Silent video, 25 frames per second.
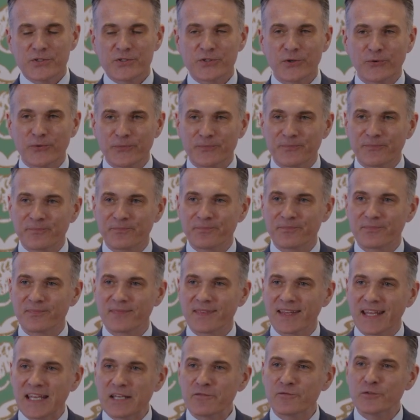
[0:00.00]
So
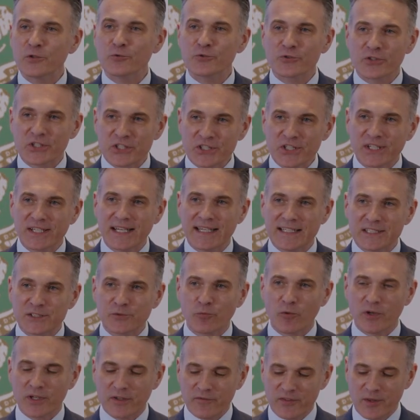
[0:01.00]
if nutrition
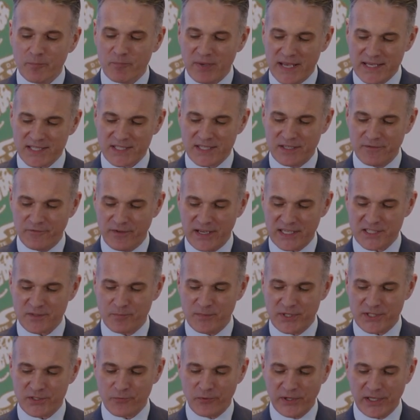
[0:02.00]
is one of the best
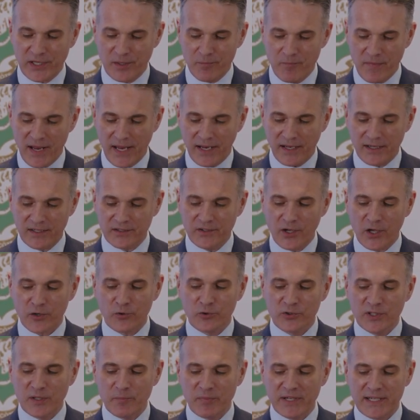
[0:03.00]
investments we can make,
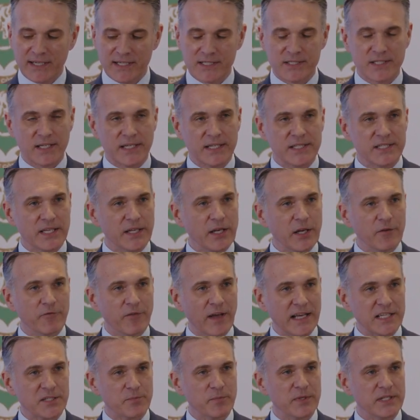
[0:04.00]
not only because it's an
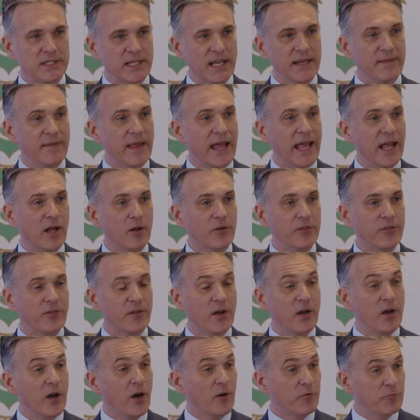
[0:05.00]
investment in the
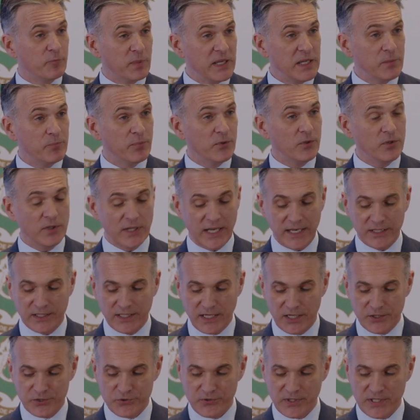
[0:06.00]
health of people
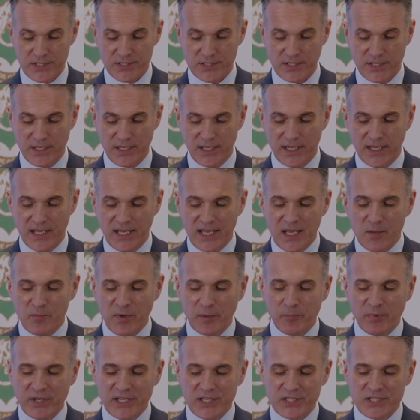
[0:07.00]
and countries,
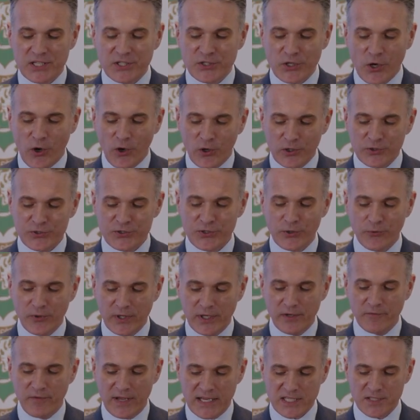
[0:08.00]
but because it's also
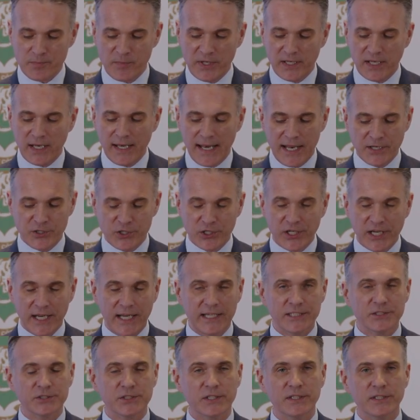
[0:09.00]
an investment in
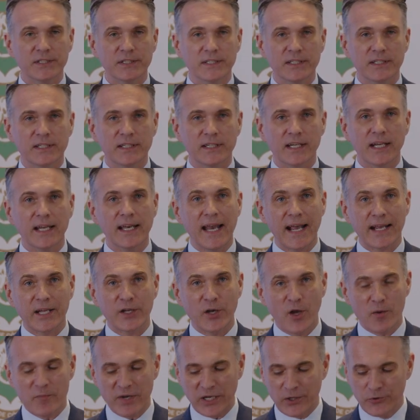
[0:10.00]
education, in
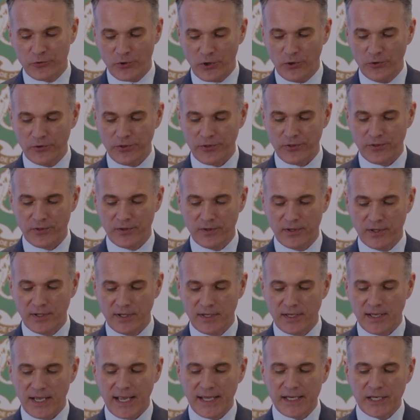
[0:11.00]
economic growth,
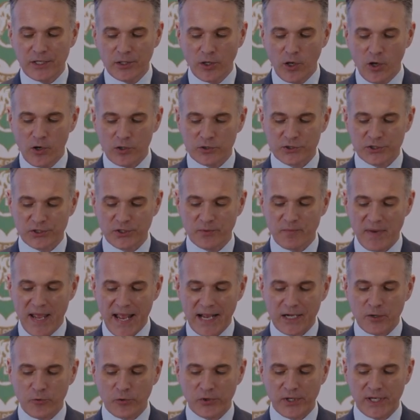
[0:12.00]
and in long-term
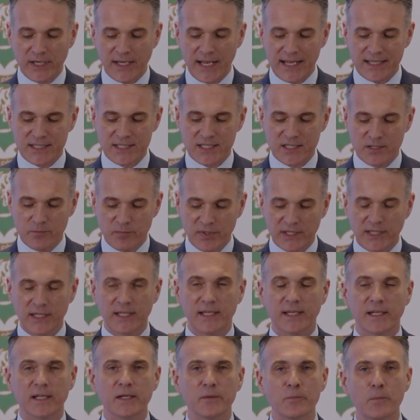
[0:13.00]
equity and
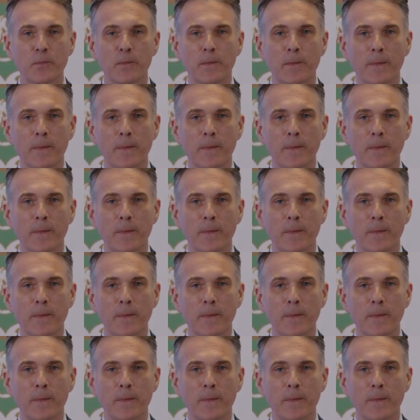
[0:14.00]
stability,